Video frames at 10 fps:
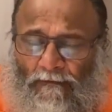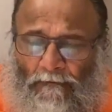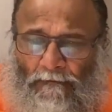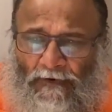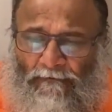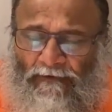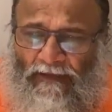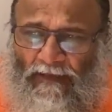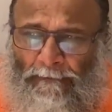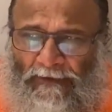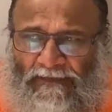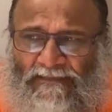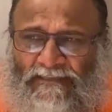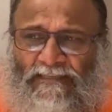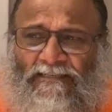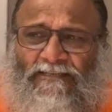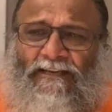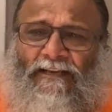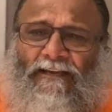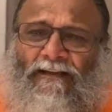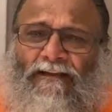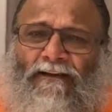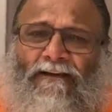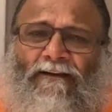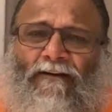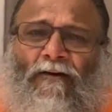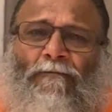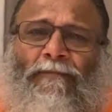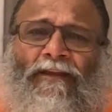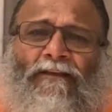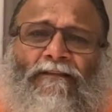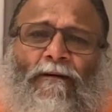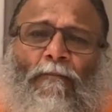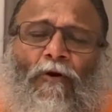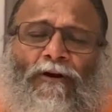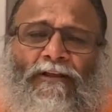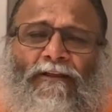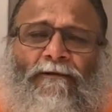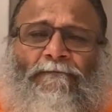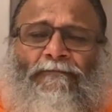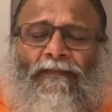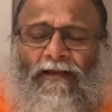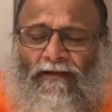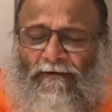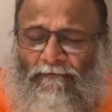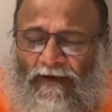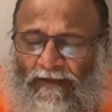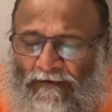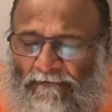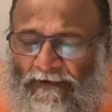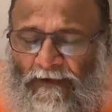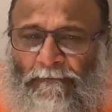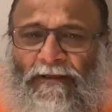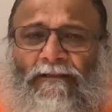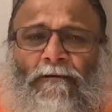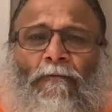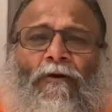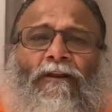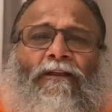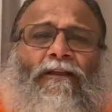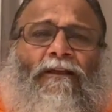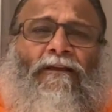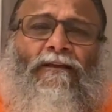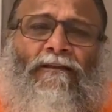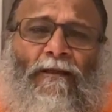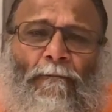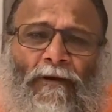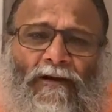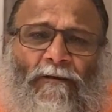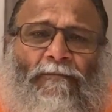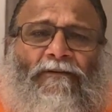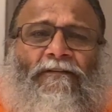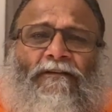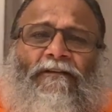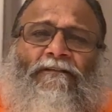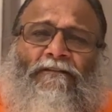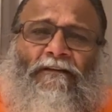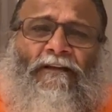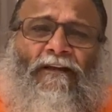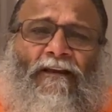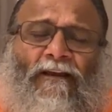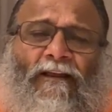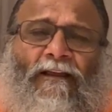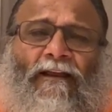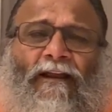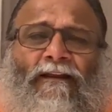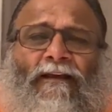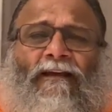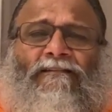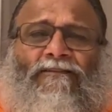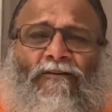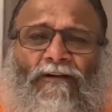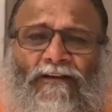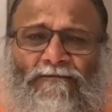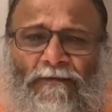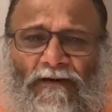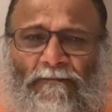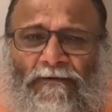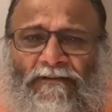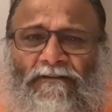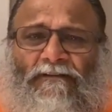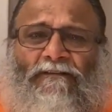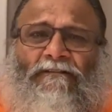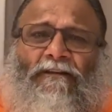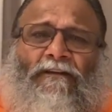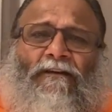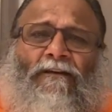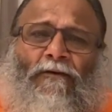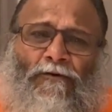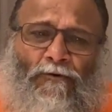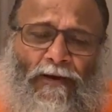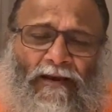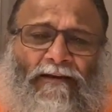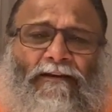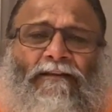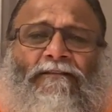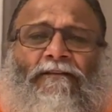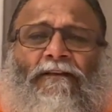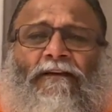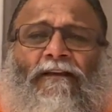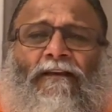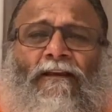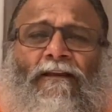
But we keep insisting on being the body. And while we are being the body, the multiplicity is real. And as long as multiplicity is real or duality is real,